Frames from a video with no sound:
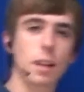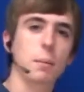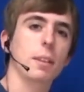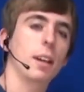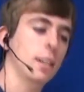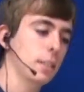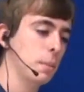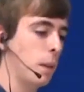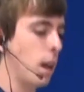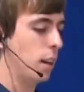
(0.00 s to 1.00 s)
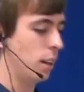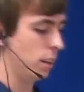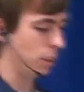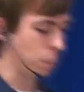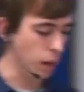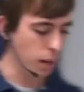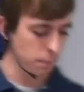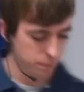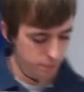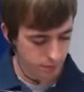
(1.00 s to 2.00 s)
the time it takes to buy your pop,
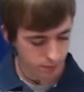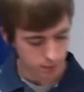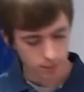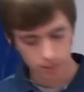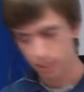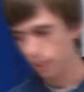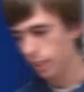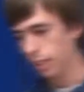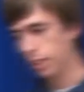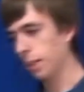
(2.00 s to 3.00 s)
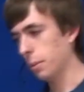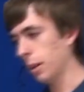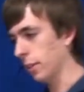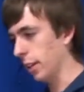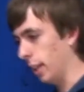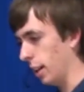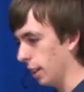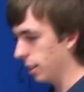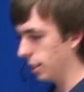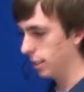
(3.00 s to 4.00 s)
Come over
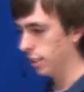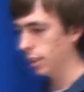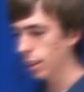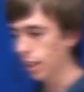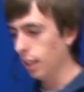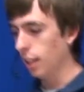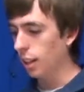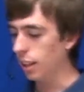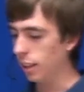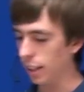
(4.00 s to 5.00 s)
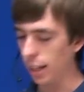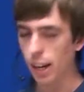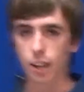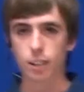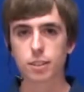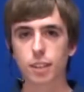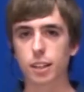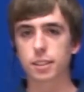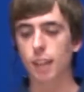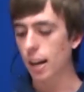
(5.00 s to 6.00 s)
here. Oh, you here.
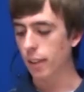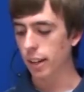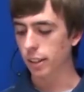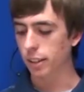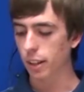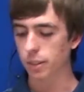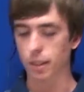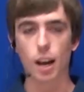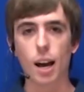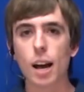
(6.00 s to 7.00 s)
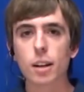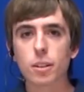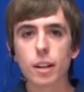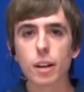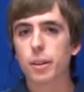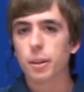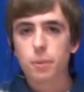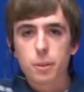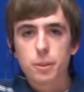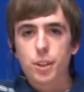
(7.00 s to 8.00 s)
Takes a dye out of your clothes. I don't know. It
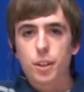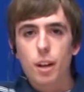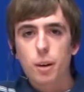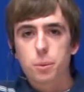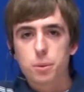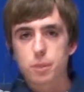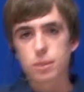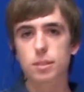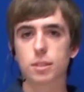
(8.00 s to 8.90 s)
ruins your clothes.